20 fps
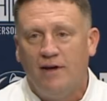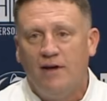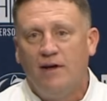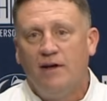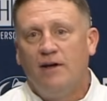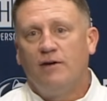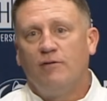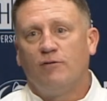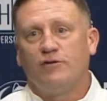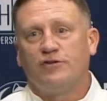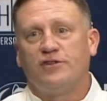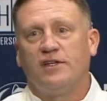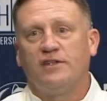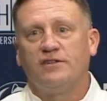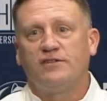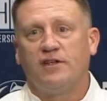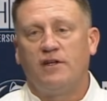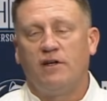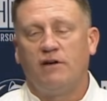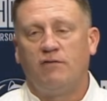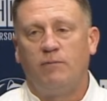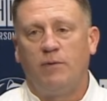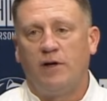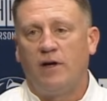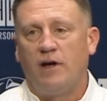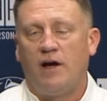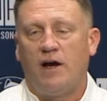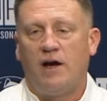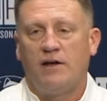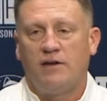we're sensitive, but
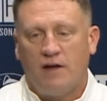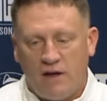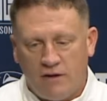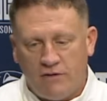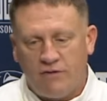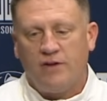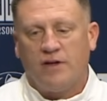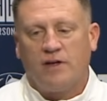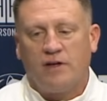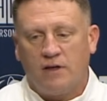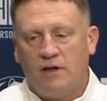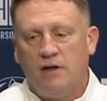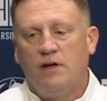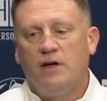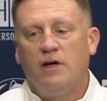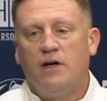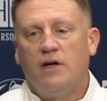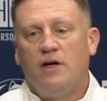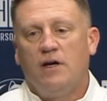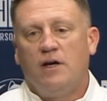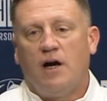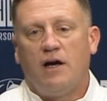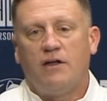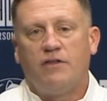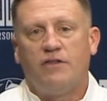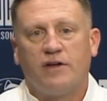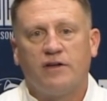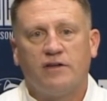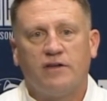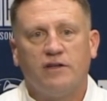I think
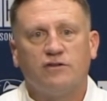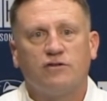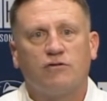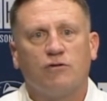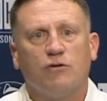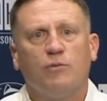this group